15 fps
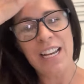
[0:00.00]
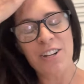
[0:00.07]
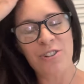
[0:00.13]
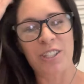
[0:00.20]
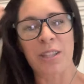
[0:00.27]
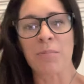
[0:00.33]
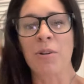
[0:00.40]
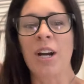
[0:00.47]

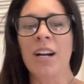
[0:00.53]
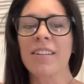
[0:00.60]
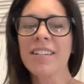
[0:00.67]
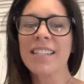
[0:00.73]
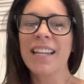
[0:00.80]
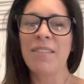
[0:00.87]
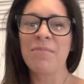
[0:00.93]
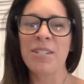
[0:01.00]
just the
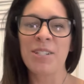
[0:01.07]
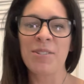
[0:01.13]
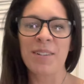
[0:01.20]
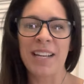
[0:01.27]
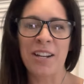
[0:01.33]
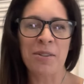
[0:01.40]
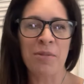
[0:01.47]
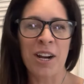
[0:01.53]
progress that I've been
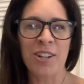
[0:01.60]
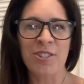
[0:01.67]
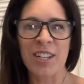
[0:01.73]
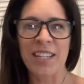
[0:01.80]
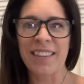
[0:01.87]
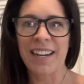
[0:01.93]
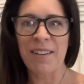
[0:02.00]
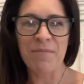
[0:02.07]
doing on a
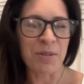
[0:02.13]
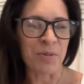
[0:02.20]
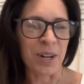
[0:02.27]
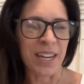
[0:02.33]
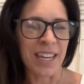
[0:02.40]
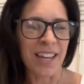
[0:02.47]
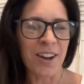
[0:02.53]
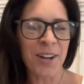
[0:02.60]
project that I've been
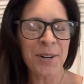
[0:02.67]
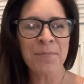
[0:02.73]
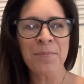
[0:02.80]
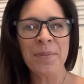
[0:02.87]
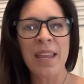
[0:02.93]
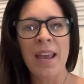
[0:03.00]
working on.